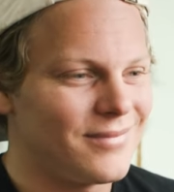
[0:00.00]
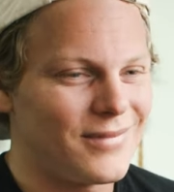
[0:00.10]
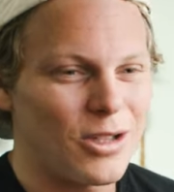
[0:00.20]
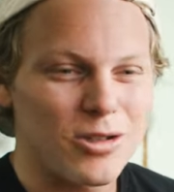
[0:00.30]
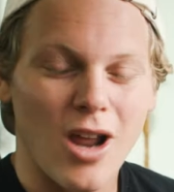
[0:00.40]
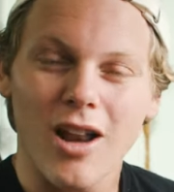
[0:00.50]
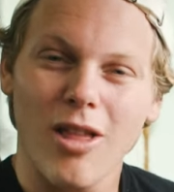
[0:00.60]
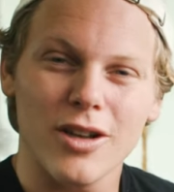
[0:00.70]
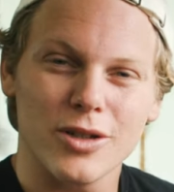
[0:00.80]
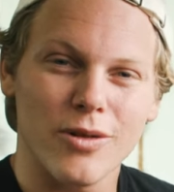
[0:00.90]
there's not a
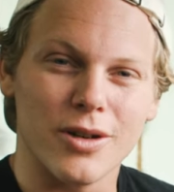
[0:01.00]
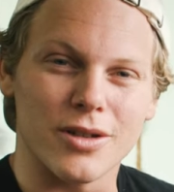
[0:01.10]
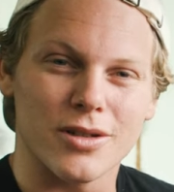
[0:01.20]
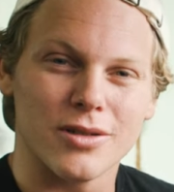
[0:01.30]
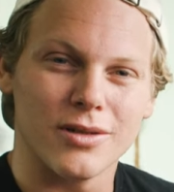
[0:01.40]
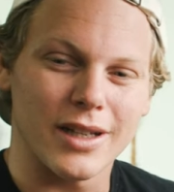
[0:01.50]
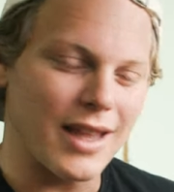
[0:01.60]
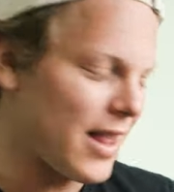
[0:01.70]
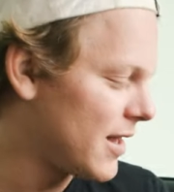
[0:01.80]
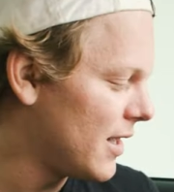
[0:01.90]
lot of storage. Like
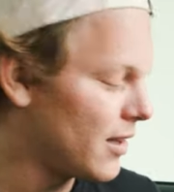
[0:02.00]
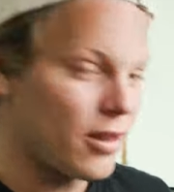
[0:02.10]
that's it.